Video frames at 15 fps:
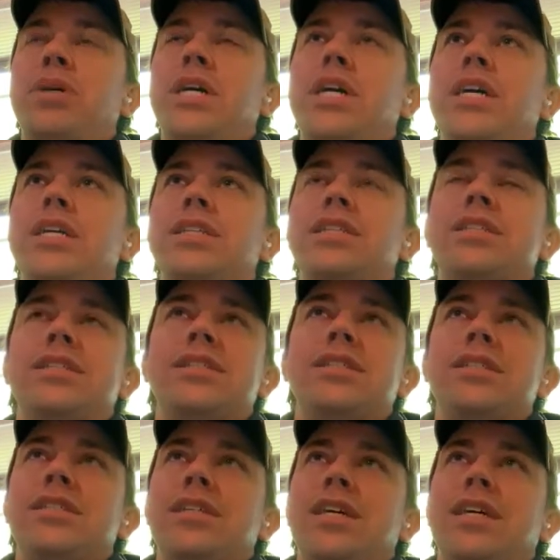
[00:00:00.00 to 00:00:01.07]
but
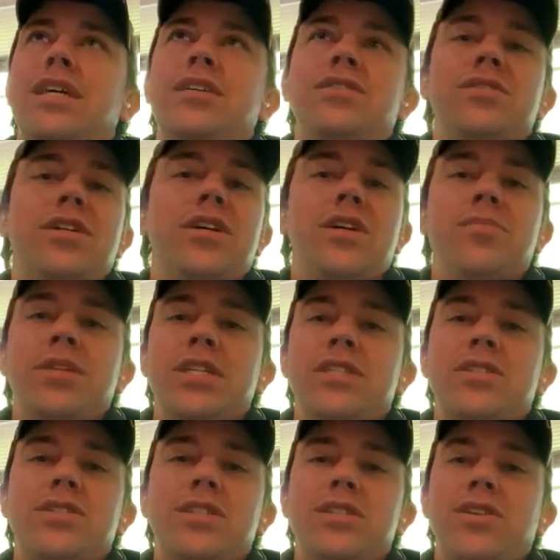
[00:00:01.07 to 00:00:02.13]
I don't know. I mean,
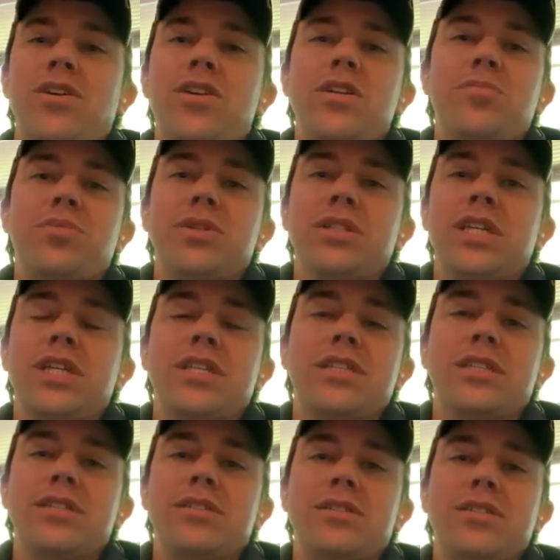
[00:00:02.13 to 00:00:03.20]
it's it's hard to
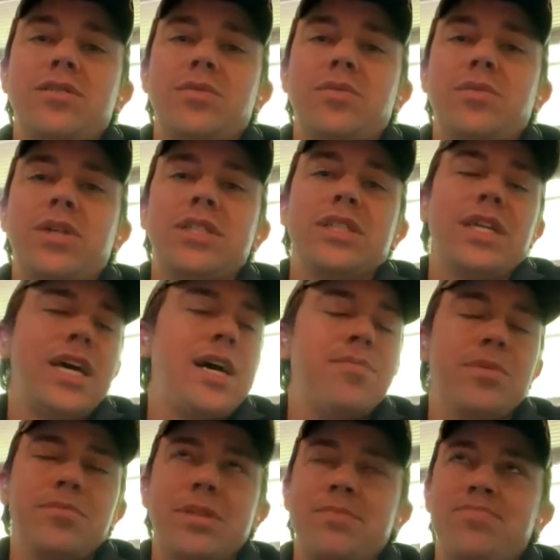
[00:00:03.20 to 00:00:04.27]
predict what's going to
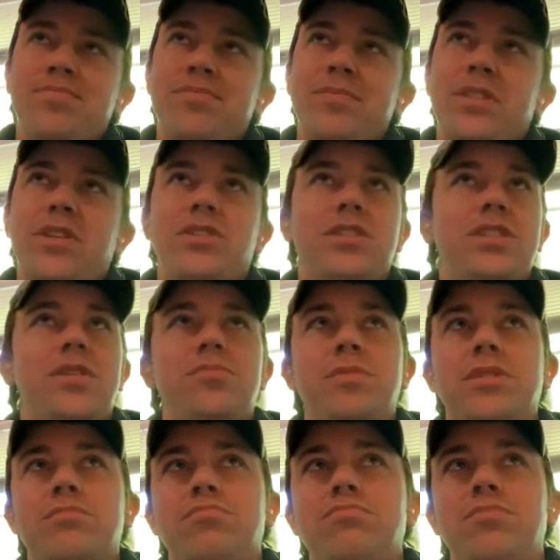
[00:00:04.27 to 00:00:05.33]
happen, but there's
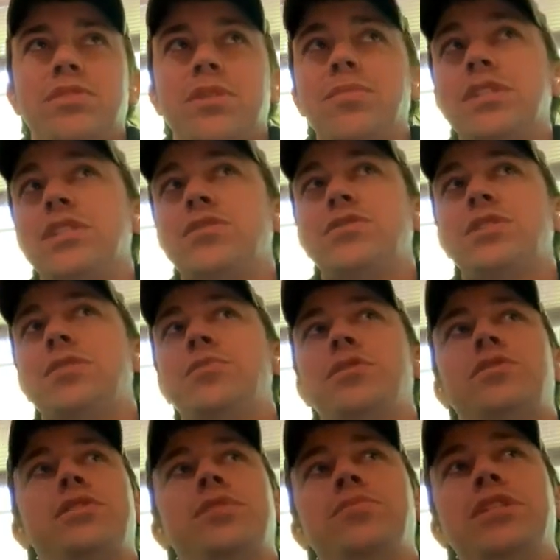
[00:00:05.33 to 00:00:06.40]
some some things that are
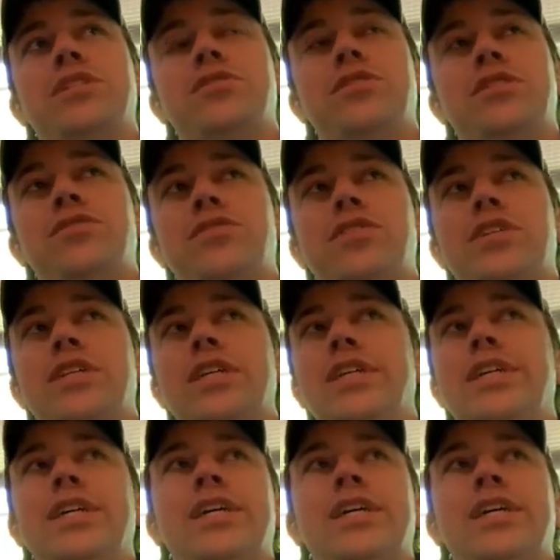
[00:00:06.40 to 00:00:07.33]
similar, some things that are different.